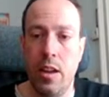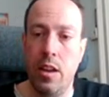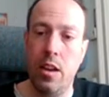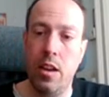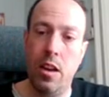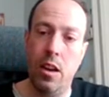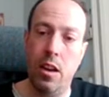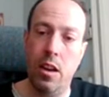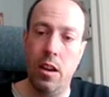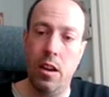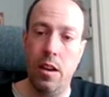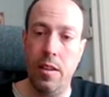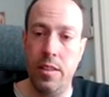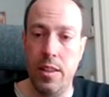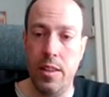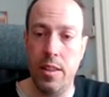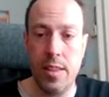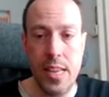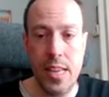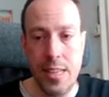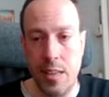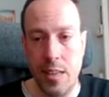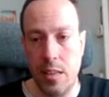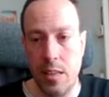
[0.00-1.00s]
the
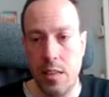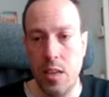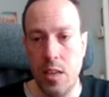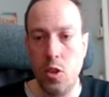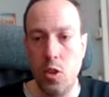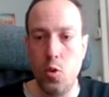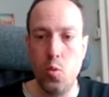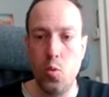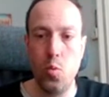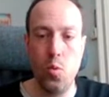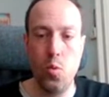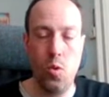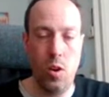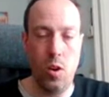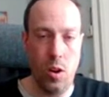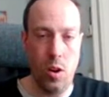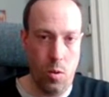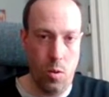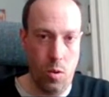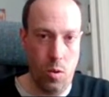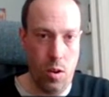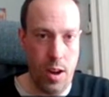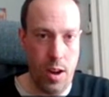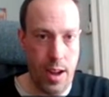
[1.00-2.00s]
DCC tool
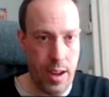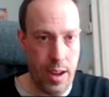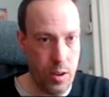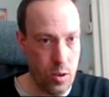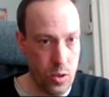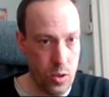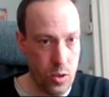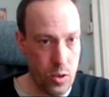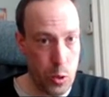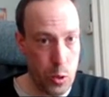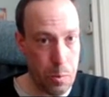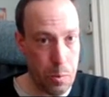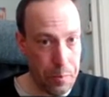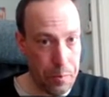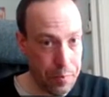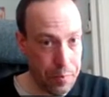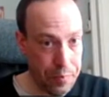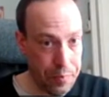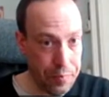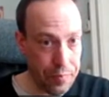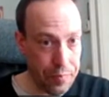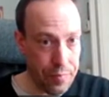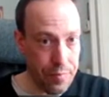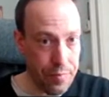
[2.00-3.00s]
or Argos.
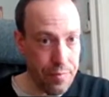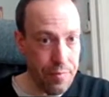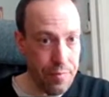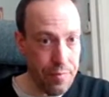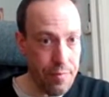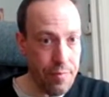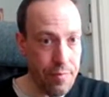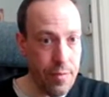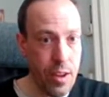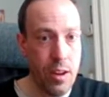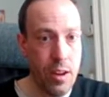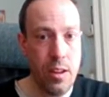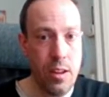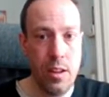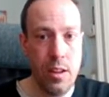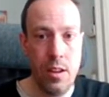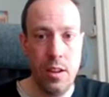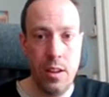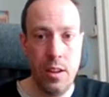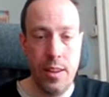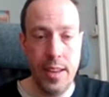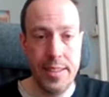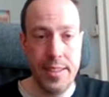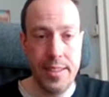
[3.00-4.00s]

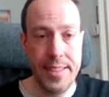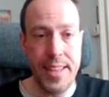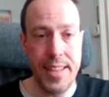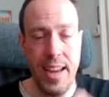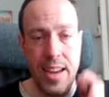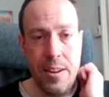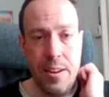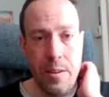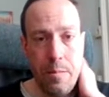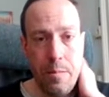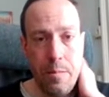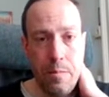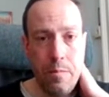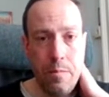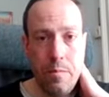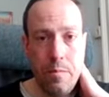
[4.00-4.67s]
Next slide.